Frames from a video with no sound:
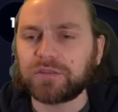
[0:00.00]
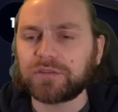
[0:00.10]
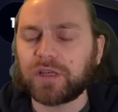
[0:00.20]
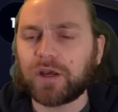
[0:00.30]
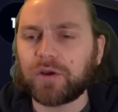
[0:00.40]

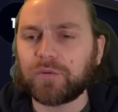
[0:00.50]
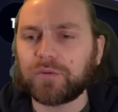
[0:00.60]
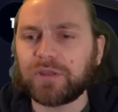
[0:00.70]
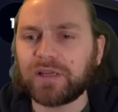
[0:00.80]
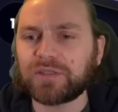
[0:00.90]
So
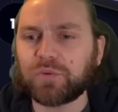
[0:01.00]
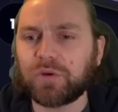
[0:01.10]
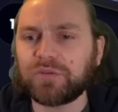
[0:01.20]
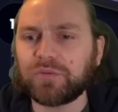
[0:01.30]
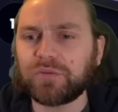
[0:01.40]
next
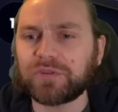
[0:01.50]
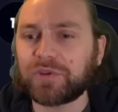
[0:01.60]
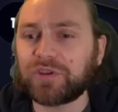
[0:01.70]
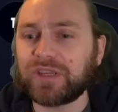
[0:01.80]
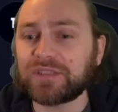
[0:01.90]
one, we
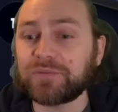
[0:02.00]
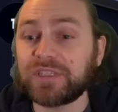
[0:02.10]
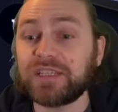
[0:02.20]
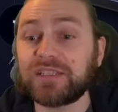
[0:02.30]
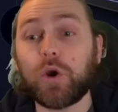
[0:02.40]
could get some seeds.